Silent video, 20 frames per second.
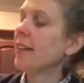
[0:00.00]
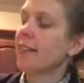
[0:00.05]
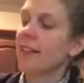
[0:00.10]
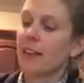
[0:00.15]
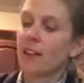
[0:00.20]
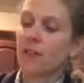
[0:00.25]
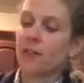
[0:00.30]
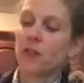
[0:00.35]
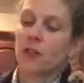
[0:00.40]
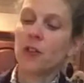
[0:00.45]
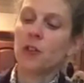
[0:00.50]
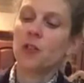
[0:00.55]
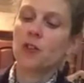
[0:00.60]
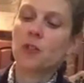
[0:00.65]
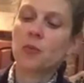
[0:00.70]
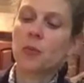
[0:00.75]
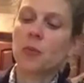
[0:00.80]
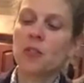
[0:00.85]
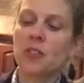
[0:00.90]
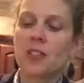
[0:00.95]
that food
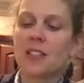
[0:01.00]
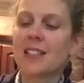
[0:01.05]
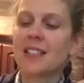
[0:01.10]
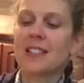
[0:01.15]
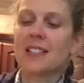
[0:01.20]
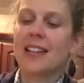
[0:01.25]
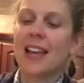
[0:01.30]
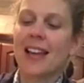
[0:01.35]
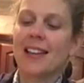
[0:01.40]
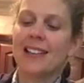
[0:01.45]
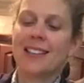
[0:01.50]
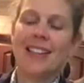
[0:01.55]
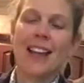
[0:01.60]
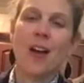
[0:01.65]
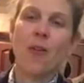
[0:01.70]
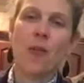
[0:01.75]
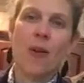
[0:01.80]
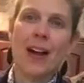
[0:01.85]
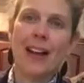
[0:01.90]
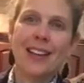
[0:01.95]
is supposed to taste
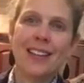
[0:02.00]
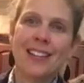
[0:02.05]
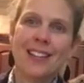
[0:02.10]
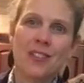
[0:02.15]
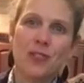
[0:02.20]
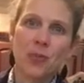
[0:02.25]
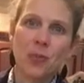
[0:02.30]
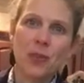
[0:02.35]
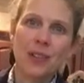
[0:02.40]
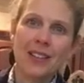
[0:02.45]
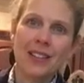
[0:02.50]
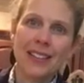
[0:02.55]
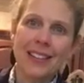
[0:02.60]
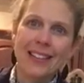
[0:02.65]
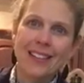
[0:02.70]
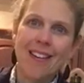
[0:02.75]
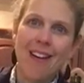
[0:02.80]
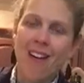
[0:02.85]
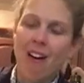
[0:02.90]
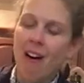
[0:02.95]
that way, and it's really
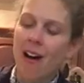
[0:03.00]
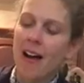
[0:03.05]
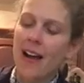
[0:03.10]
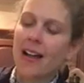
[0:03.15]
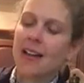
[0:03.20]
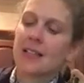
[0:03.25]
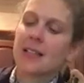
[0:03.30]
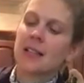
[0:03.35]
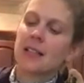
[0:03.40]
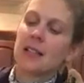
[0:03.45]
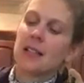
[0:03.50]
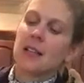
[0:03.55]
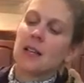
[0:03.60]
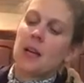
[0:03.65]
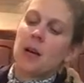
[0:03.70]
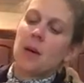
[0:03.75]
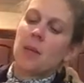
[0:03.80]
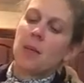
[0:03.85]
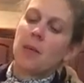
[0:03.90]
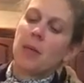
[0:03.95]
not.
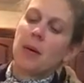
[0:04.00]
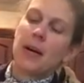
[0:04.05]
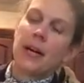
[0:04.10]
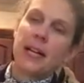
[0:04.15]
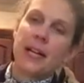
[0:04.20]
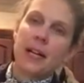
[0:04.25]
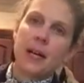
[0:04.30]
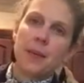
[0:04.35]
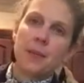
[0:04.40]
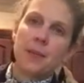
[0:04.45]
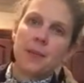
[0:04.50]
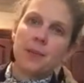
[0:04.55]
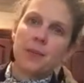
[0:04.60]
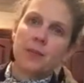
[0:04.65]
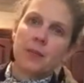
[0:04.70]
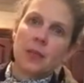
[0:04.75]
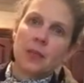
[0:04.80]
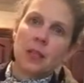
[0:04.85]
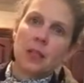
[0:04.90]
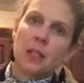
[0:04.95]
But
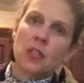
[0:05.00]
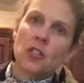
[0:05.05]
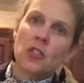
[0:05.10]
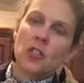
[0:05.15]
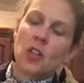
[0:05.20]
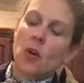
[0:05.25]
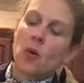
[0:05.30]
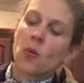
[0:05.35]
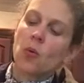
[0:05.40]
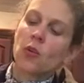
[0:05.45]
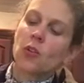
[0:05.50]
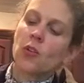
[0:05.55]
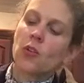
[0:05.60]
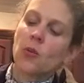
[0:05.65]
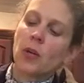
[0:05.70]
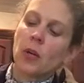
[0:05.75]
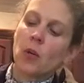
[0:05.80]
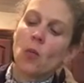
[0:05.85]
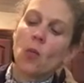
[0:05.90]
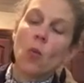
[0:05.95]
so we're
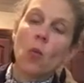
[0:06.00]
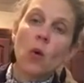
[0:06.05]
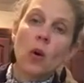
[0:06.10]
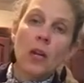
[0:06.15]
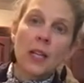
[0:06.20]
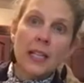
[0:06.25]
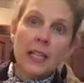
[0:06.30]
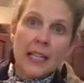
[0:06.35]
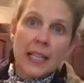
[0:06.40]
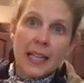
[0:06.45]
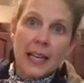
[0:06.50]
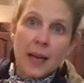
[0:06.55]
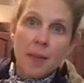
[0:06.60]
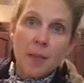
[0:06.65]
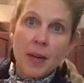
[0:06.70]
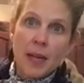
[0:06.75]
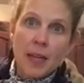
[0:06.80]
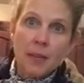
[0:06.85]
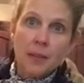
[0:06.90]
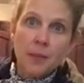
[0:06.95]
doing 1
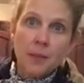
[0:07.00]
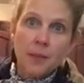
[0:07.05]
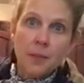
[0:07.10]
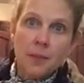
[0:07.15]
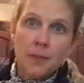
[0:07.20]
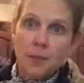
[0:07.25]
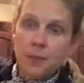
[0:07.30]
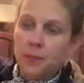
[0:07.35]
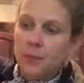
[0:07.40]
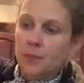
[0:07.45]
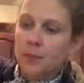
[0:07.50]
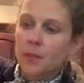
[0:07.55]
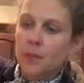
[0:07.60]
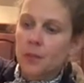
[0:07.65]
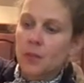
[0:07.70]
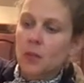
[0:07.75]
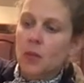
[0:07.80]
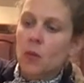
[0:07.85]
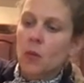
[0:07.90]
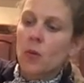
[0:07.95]
lemon.
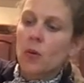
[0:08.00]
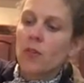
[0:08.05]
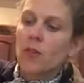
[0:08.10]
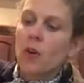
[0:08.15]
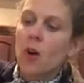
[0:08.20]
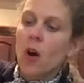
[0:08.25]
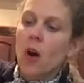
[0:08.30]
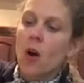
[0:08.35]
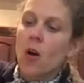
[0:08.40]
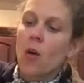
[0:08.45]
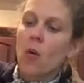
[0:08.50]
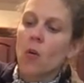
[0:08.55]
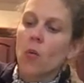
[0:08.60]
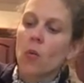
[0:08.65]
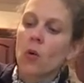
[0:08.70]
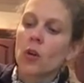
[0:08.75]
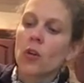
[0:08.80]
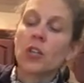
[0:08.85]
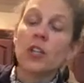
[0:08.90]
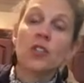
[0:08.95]
We're
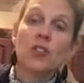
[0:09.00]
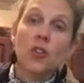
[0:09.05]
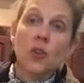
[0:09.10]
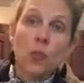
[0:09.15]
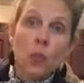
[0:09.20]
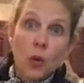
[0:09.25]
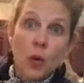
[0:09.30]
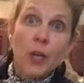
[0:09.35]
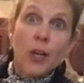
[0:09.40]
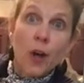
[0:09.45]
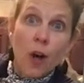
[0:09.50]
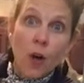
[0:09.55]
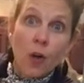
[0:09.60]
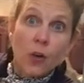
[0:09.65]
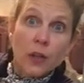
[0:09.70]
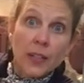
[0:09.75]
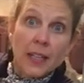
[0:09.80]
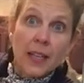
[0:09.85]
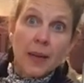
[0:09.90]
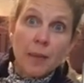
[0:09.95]
going to do 1
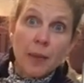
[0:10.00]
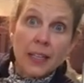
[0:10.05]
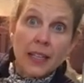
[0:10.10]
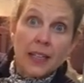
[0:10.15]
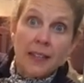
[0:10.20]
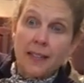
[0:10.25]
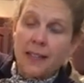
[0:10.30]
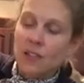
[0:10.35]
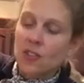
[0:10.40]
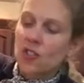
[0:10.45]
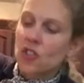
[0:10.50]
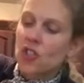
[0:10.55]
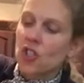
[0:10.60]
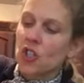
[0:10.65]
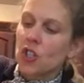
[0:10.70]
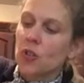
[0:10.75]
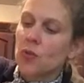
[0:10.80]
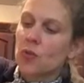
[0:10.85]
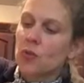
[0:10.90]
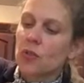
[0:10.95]
whole lemon in this
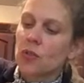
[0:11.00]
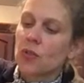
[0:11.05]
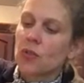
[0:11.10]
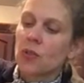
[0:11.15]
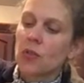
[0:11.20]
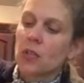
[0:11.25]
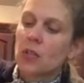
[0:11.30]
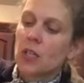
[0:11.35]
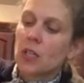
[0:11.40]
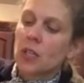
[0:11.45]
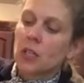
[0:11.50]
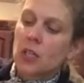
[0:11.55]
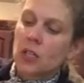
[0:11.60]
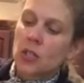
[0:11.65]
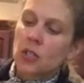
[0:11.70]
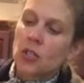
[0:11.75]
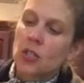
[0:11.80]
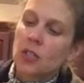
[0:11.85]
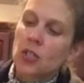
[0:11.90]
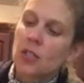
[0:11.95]
juice,
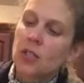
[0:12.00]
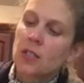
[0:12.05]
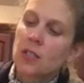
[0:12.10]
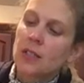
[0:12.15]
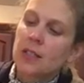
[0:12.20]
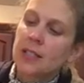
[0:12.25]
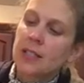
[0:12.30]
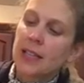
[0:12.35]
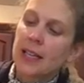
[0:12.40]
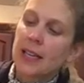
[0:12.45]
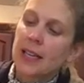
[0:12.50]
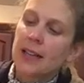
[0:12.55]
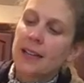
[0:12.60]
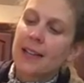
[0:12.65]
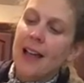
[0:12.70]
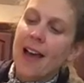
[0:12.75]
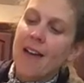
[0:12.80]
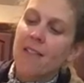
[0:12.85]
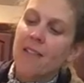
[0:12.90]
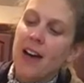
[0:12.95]
just to get
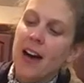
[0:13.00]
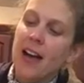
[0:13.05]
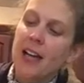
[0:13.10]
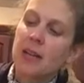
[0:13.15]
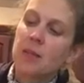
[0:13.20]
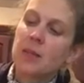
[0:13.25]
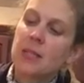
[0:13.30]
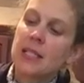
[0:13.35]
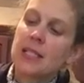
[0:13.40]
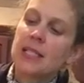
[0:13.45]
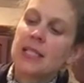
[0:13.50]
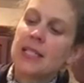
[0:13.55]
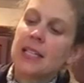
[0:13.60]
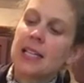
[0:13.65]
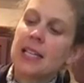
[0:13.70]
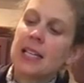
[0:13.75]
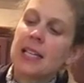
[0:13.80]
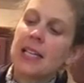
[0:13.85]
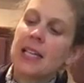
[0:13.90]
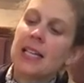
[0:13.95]
that vitamin
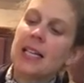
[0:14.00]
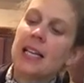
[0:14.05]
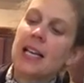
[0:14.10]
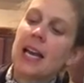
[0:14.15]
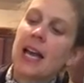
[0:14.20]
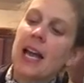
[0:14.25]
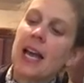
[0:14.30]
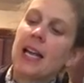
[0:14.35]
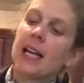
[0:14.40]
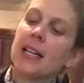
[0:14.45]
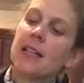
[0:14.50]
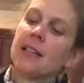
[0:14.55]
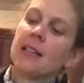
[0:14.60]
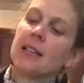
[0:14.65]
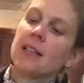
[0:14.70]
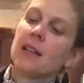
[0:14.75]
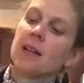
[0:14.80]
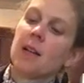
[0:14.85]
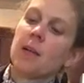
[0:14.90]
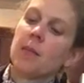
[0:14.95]
C and
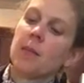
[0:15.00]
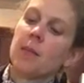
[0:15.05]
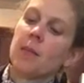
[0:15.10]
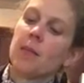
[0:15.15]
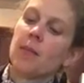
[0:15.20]
the